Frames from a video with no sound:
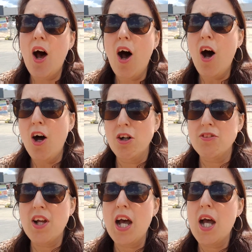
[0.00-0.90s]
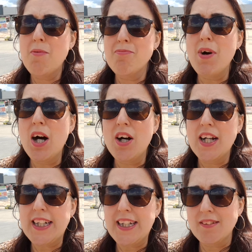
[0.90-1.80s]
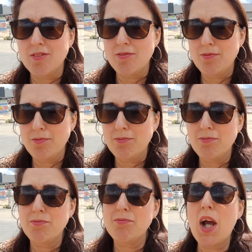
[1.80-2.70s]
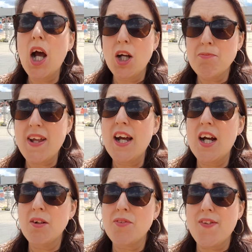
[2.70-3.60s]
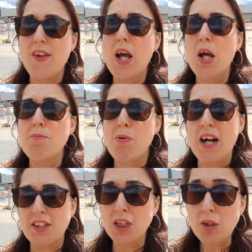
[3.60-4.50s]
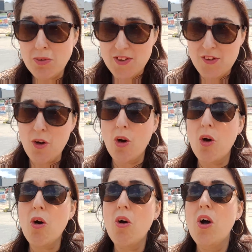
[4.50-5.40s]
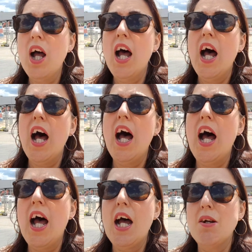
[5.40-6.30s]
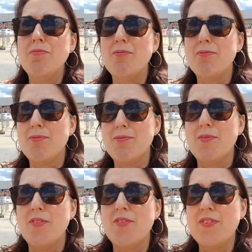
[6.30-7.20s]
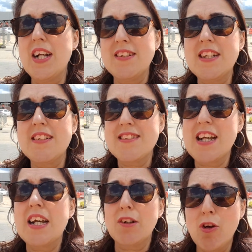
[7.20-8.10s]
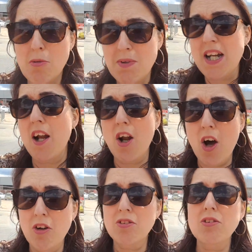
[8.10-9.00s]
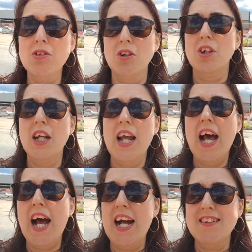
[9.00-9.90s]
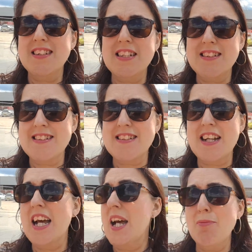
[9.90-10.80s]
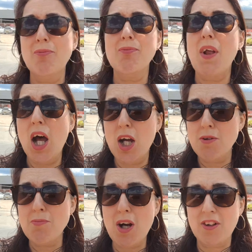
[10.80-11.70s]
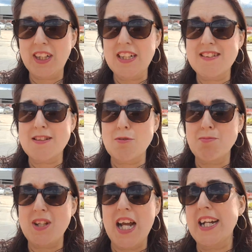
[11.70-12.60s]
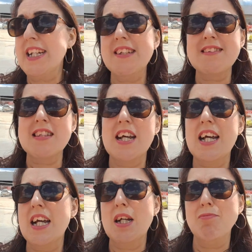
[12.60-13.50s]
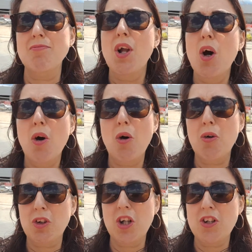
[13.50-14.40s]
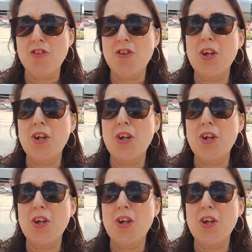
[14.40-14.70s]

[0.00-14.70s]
on um, my hometown's uh, brand new store um, that is uh, coming along and it's um, the Home Bargains Update, um, August